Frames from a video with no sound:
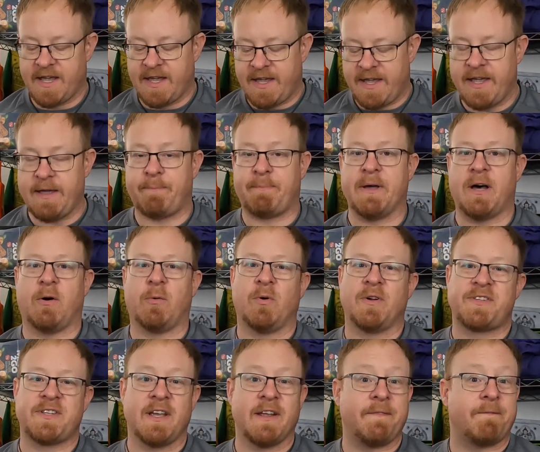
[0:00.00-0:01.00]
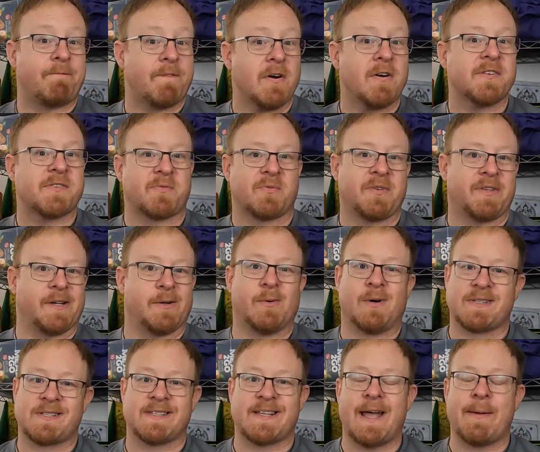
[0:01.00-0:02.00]
hip belt, which at first really
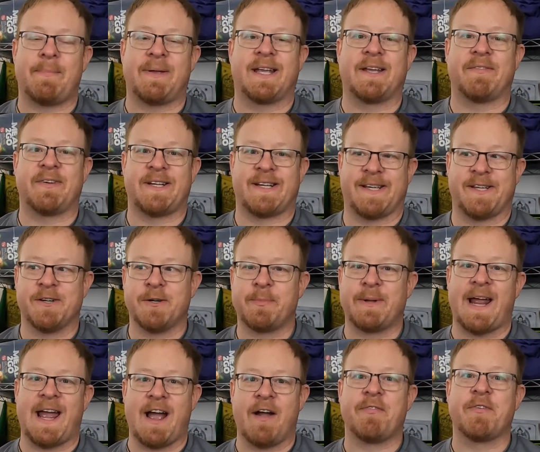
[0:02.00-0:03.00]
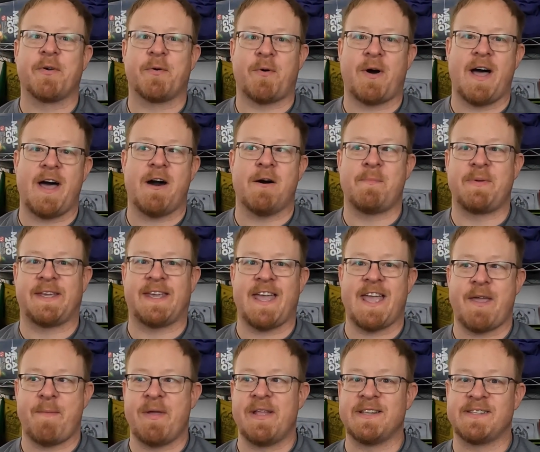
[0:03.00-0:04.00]
wasn't that big of a deal, but after a while it
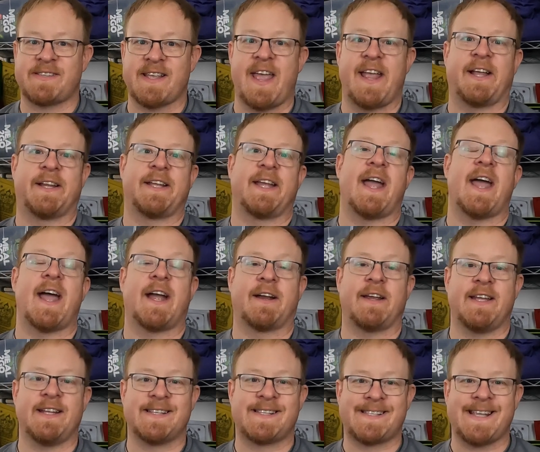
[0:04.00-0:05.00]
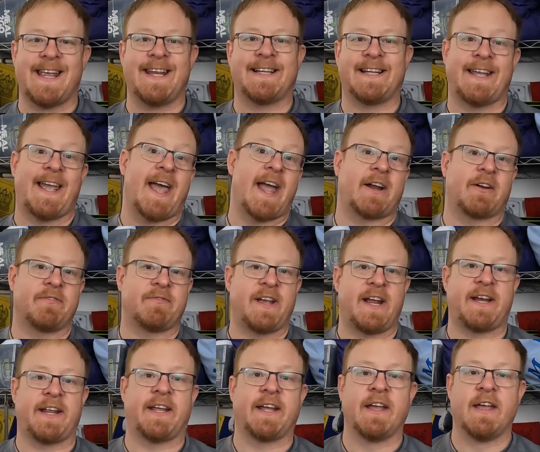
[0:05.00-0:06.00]
became insanely
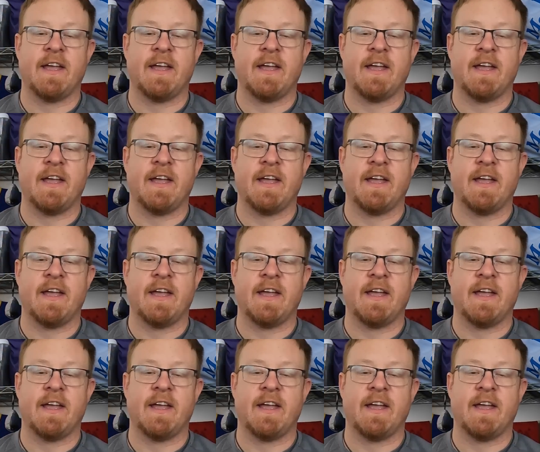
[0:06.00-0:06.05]
aggravating.